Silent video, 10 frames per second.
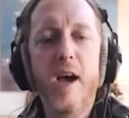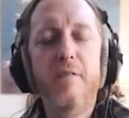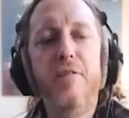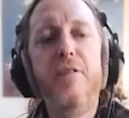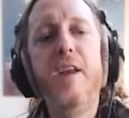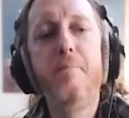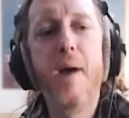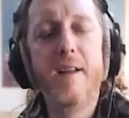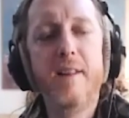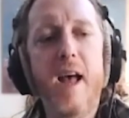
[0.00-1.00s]
that
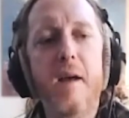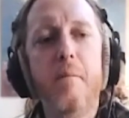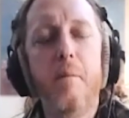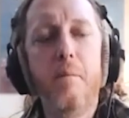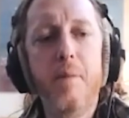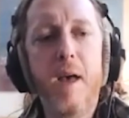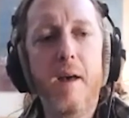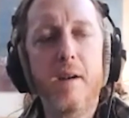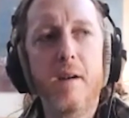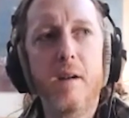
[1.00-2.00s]
feedback, that,
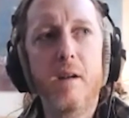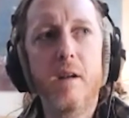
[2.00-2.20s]
that